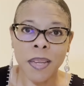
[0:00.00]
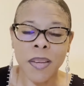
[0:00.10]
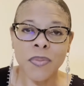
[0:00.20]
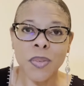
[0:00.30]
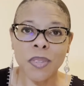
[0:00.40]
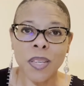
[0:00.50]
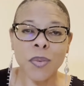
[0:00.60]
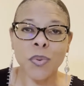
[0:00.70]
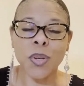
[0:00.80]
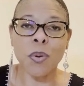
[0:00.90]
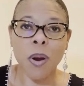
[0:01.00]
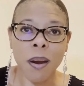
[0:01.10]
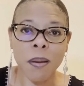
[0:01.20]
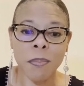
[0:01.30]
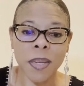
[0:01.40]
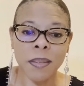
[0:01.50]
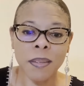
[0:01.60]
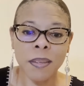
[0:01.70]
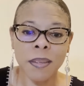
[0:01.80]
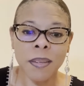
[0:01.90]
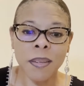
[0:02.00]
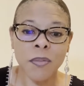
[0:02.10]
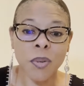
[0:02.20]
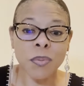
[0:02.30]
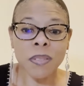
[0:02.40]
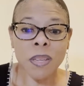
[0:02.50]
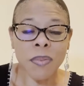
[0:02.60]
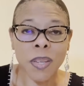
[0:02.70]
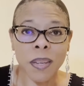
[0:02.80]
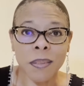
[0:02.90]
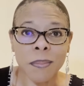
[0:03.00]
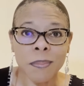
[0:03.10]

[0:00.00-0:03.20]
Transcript: if there's any requirement for receiving it.